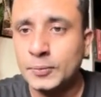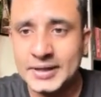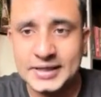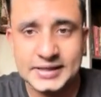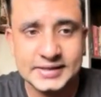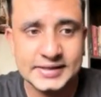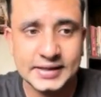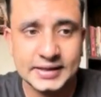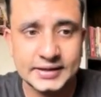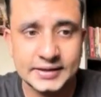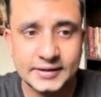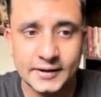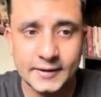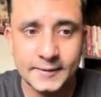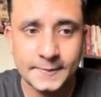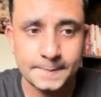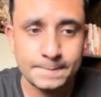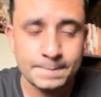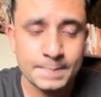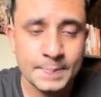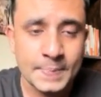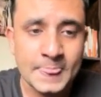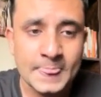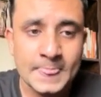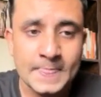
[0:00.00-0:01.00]
etc.
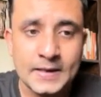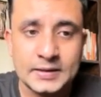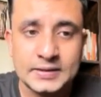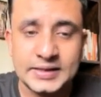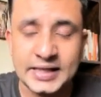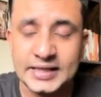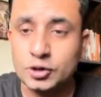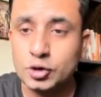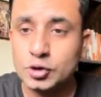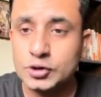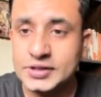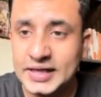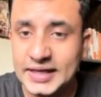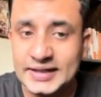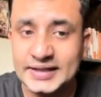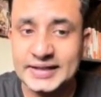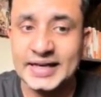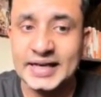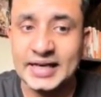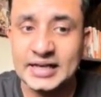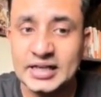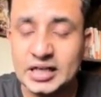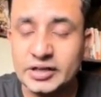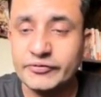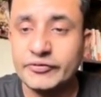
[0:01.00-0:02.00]
Then you set
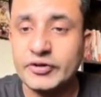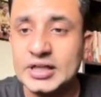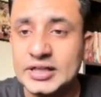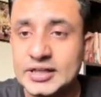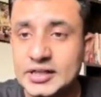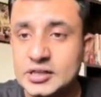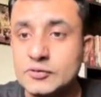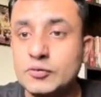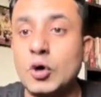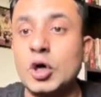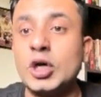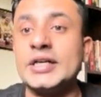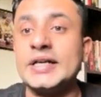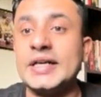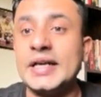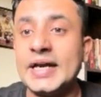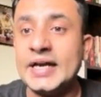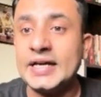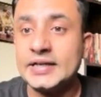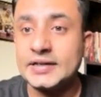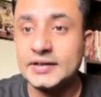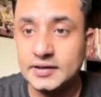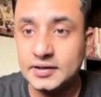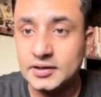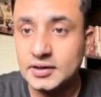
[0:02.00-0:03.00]
date and filters, what
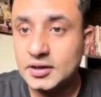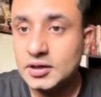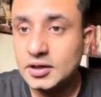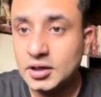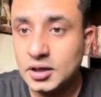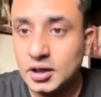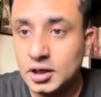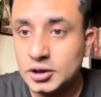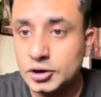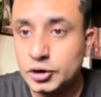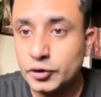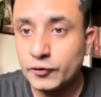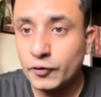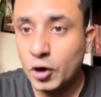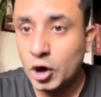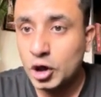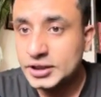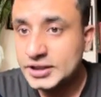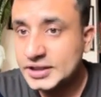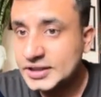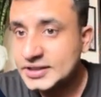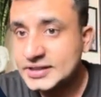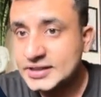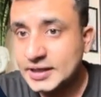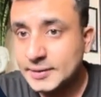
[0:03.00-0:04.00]
date you
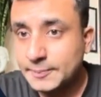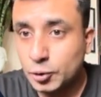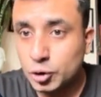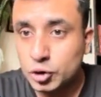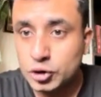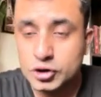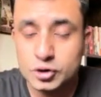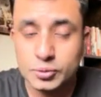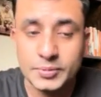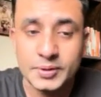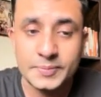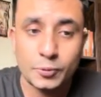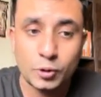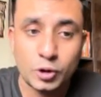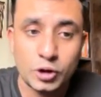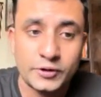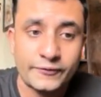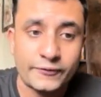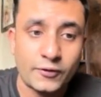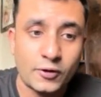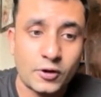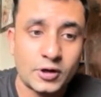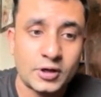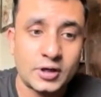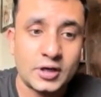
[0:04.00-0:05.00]
want these reports to be pulled
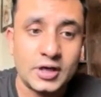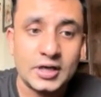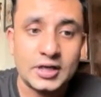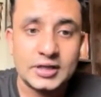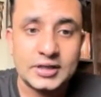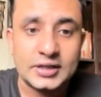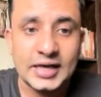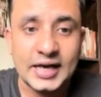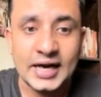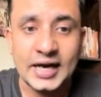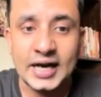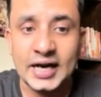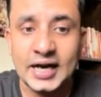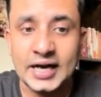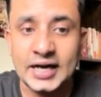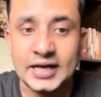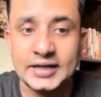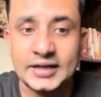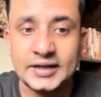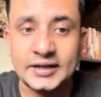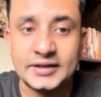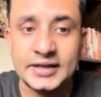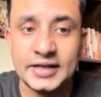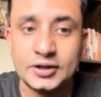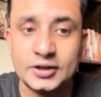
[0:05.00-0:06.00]
for.
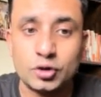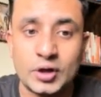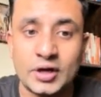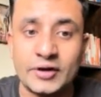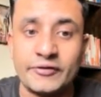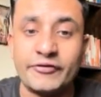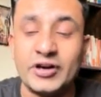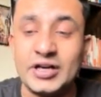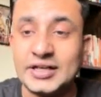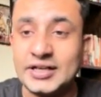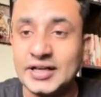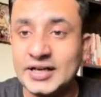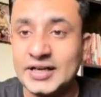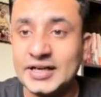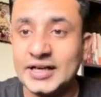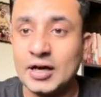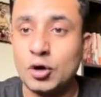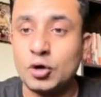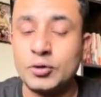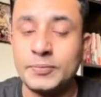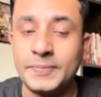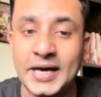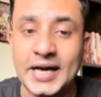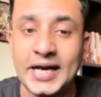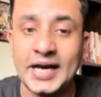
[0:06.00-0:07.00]
And then you can filter it
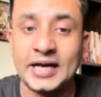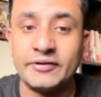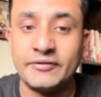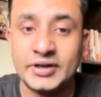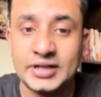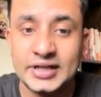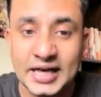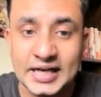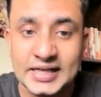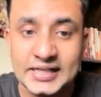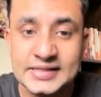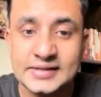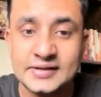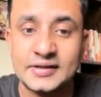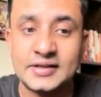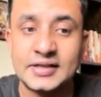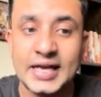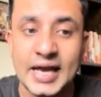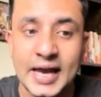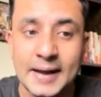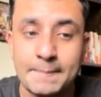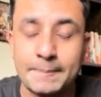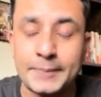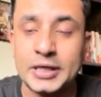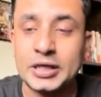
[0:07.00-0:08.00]
out by advertiser,
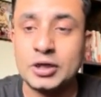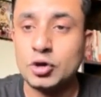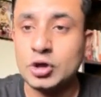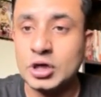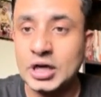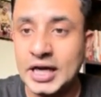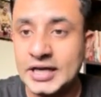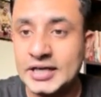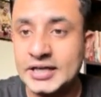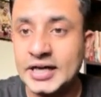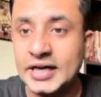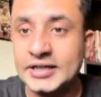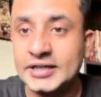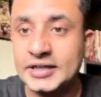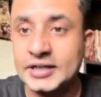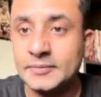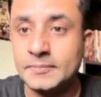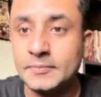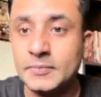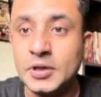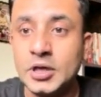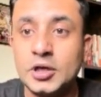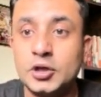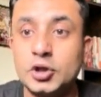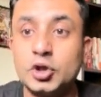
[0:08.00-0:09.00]
campaign or line
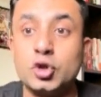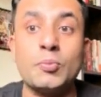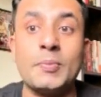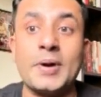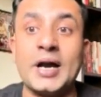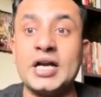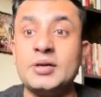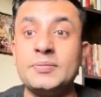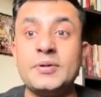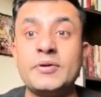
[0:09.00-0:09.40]
item. You might be